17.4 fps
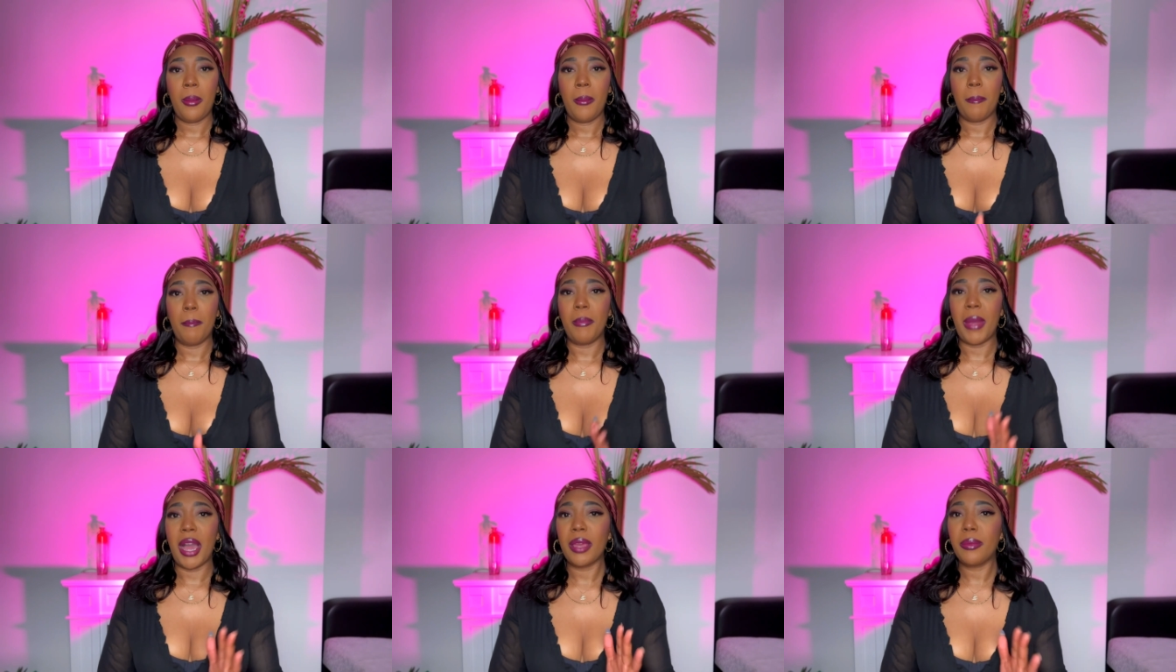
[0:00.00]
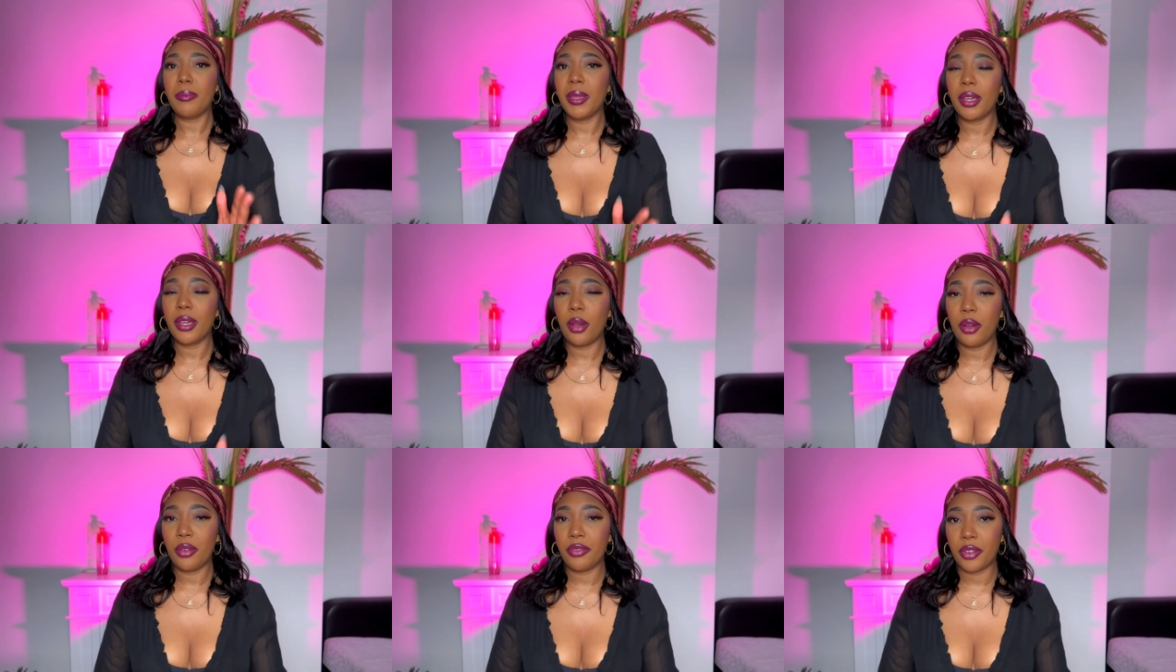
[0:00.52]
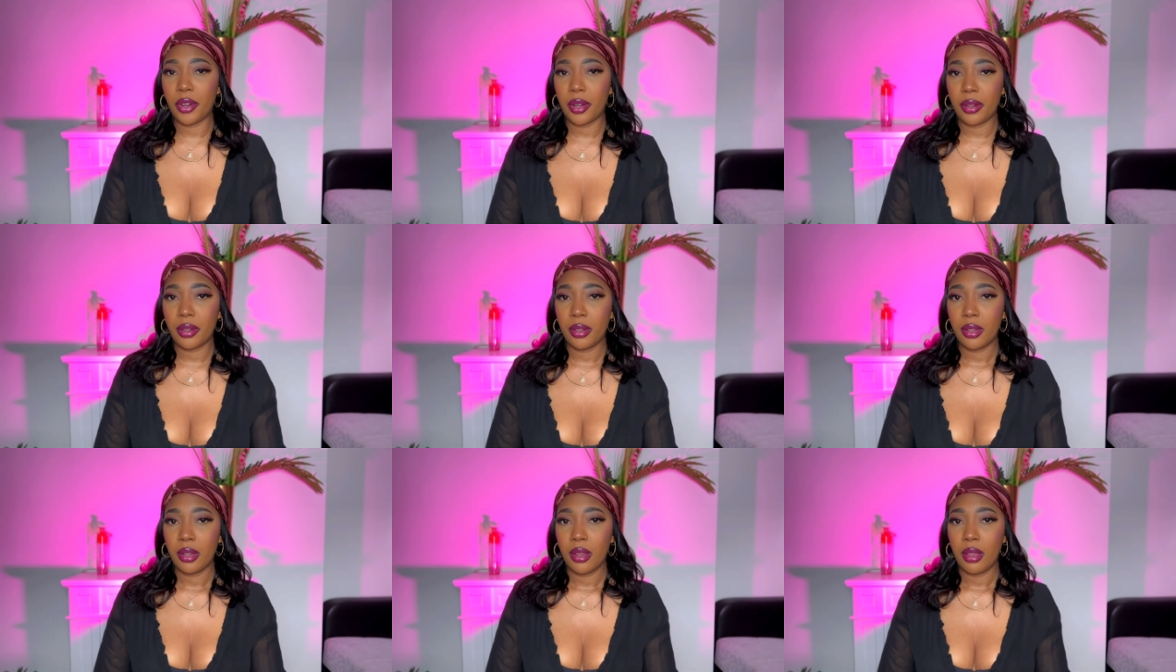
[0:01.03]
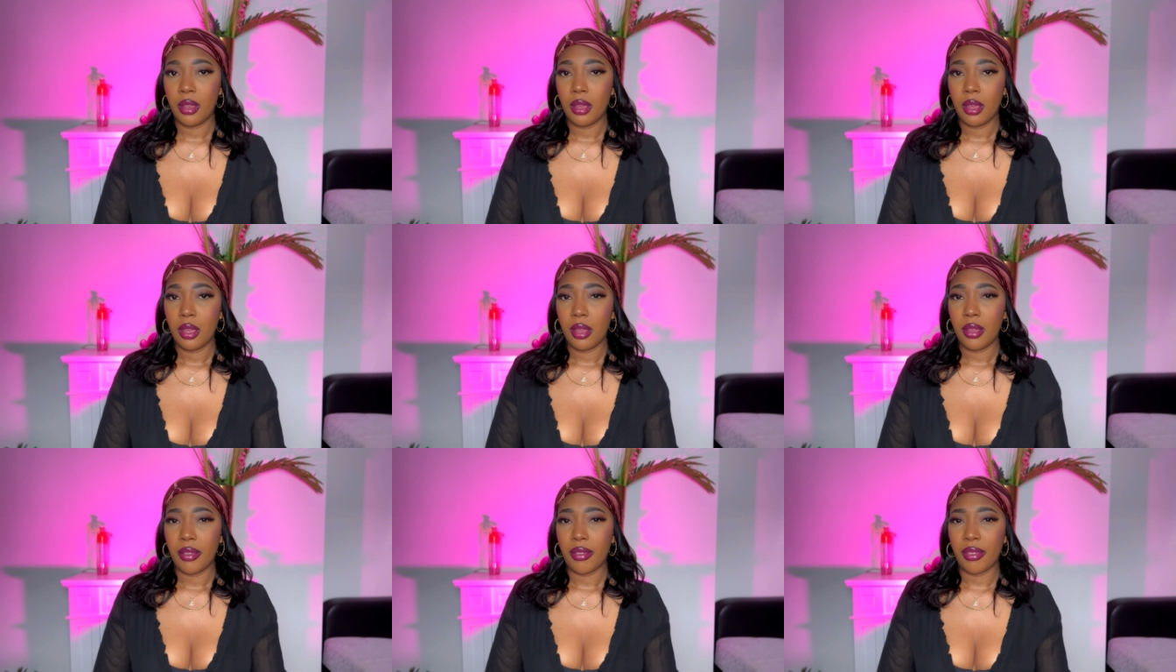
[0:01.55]
might be over,
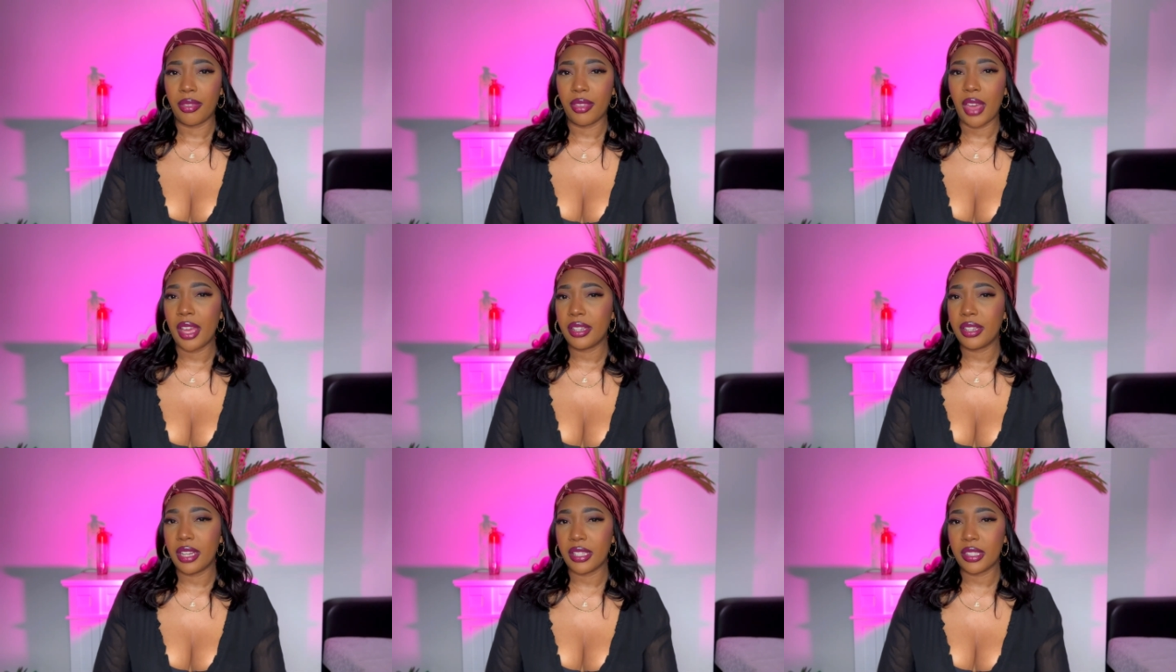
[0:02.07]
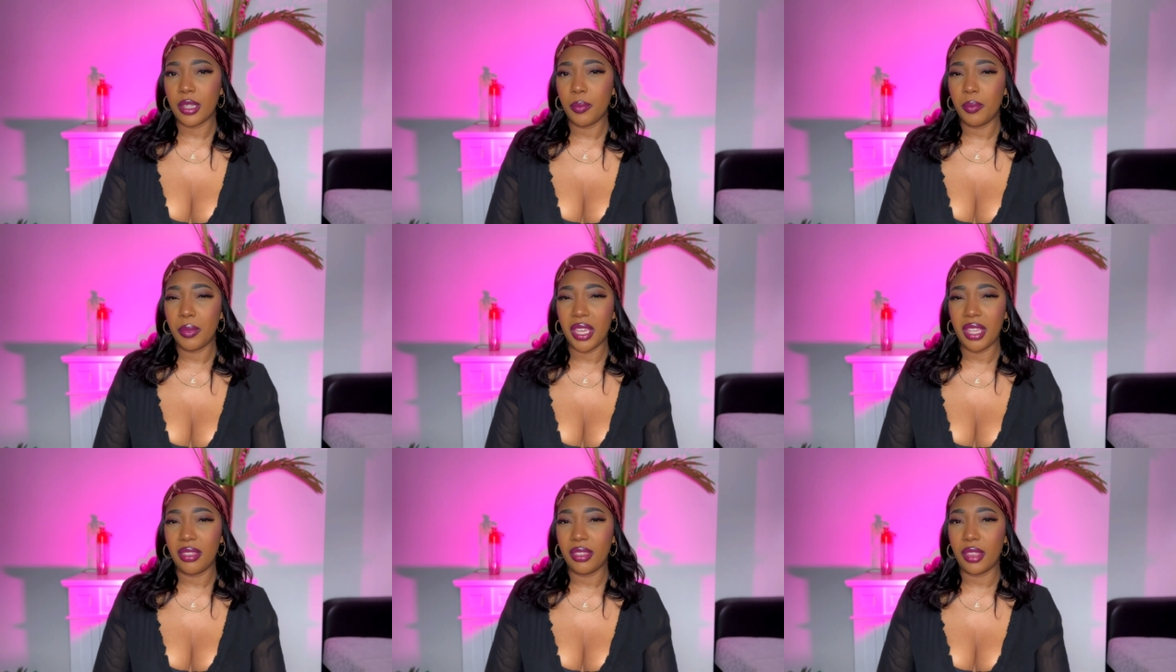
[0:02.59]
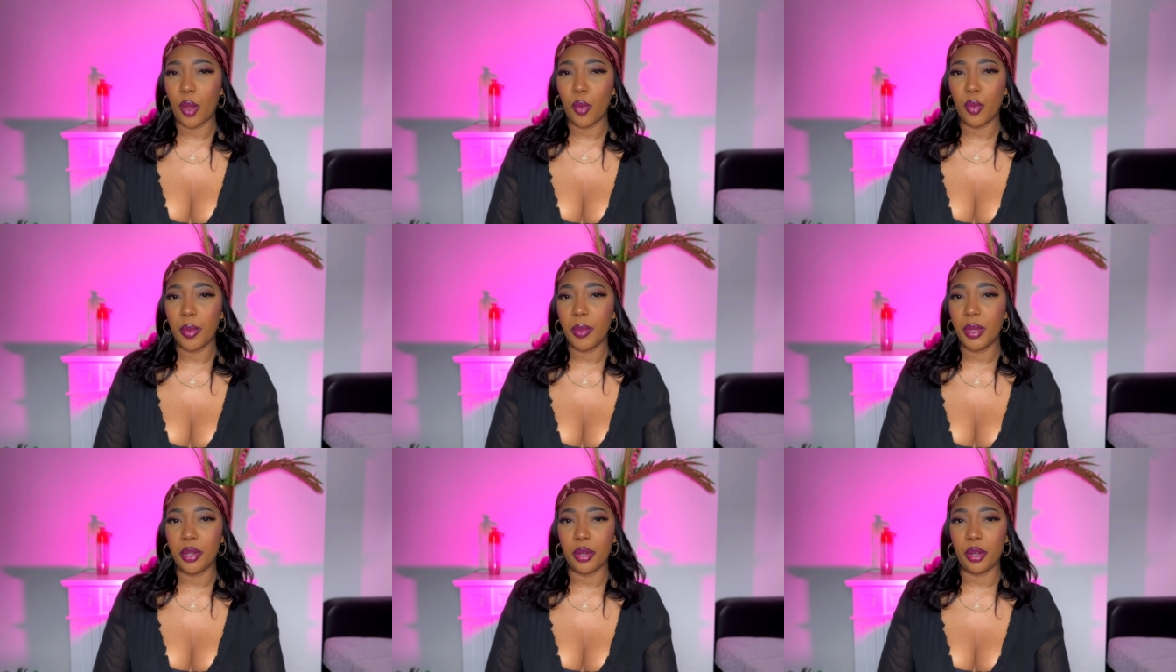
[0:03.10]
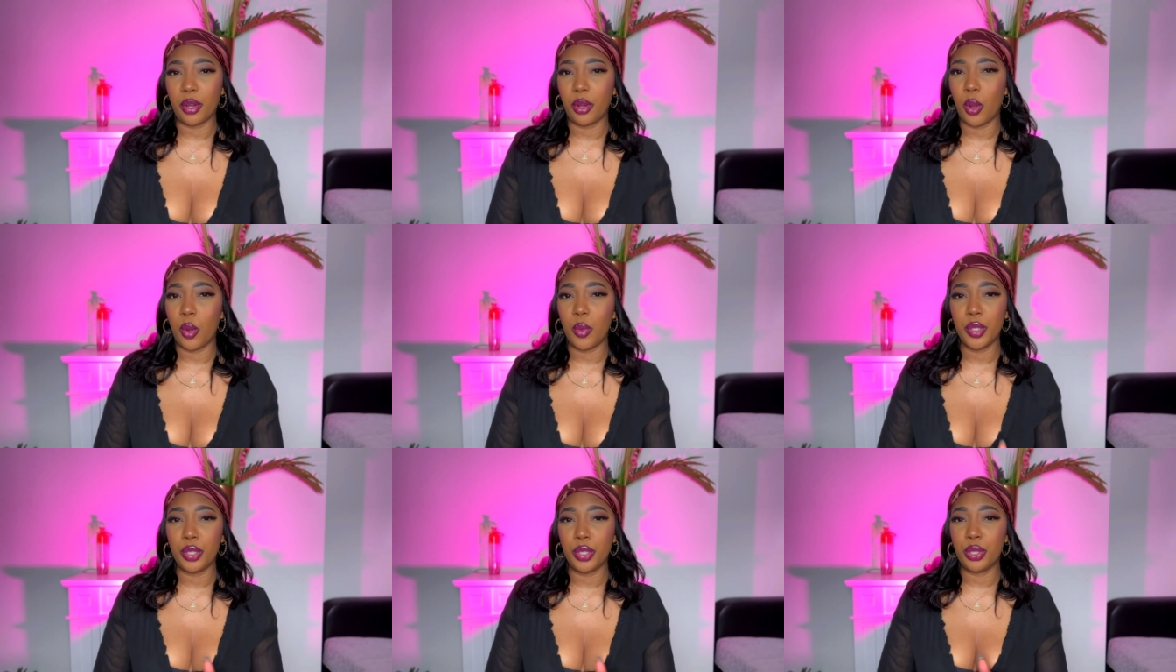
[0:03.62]
that doesn't mean that women are
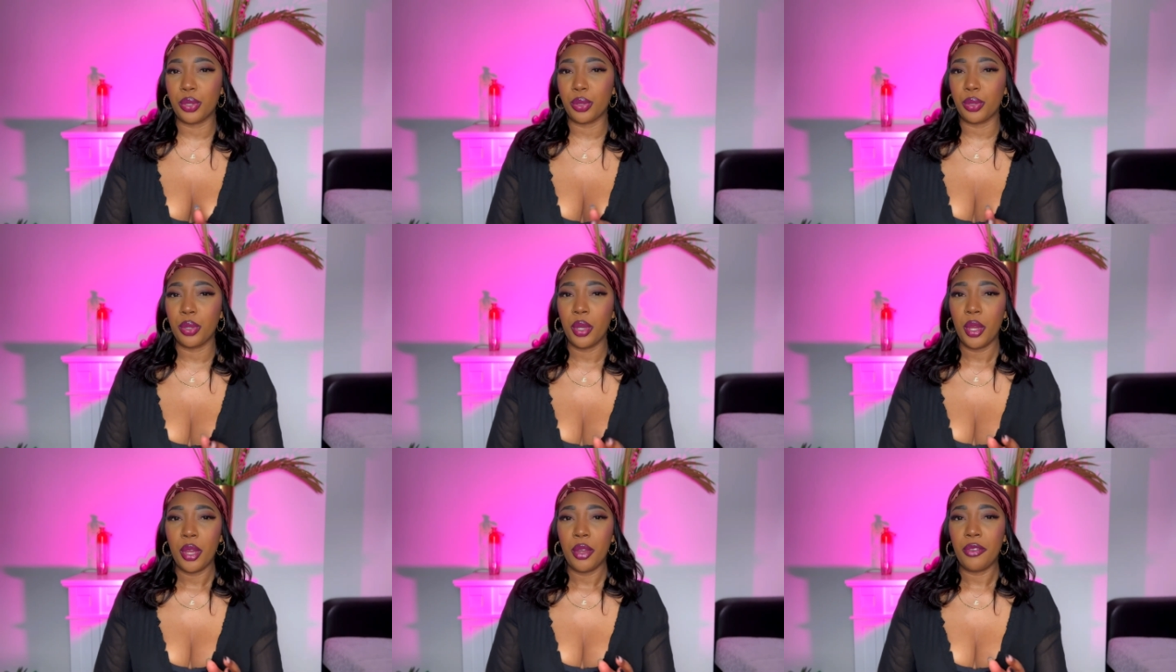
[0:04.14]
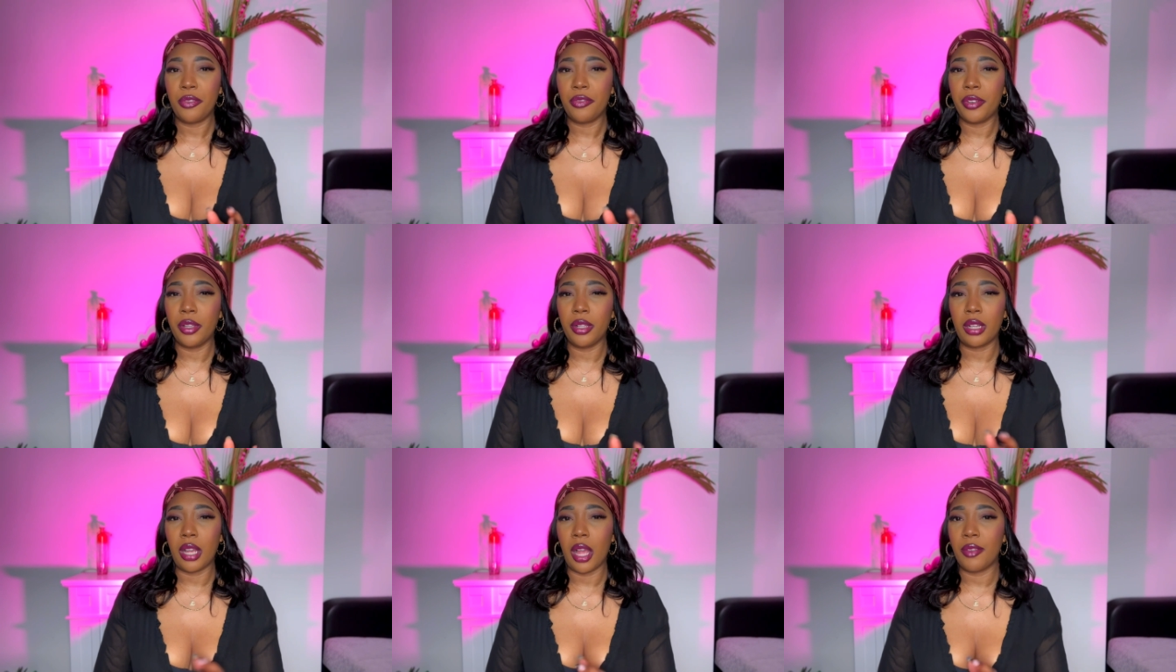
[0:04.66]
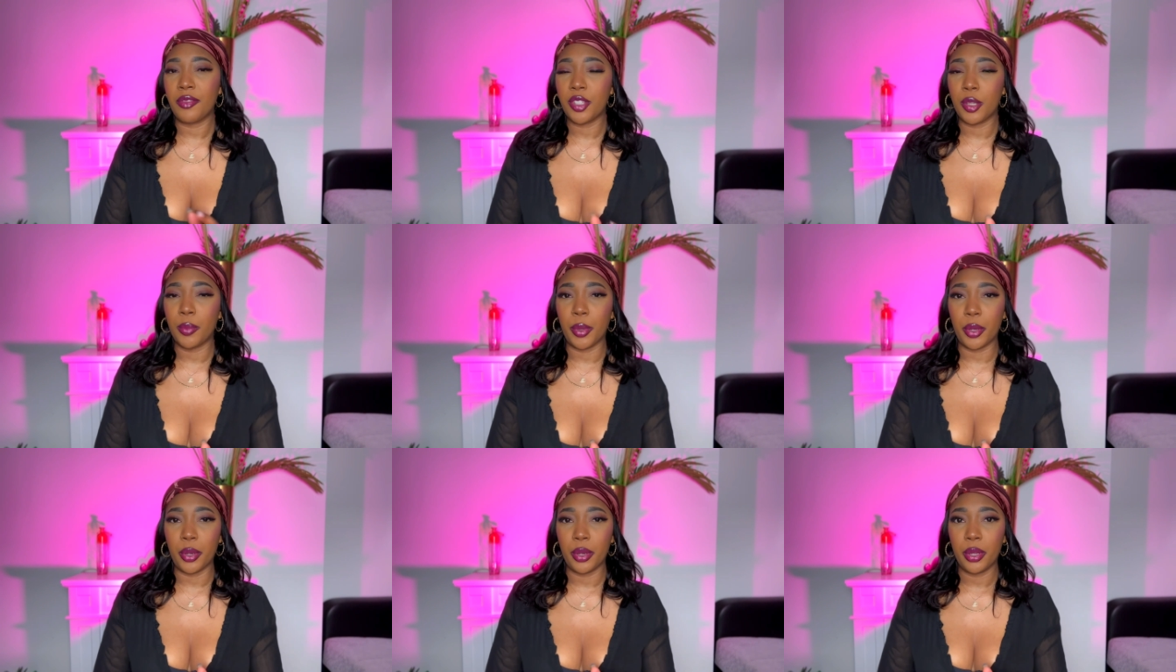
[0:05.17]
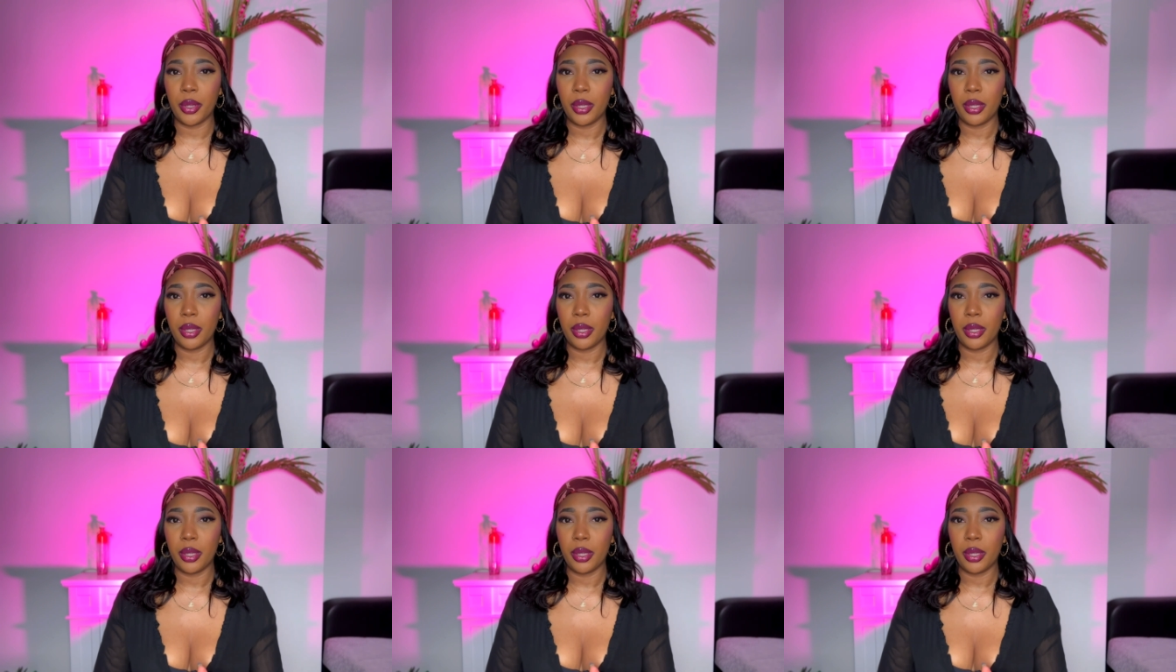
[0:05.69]
going to feel comfortable,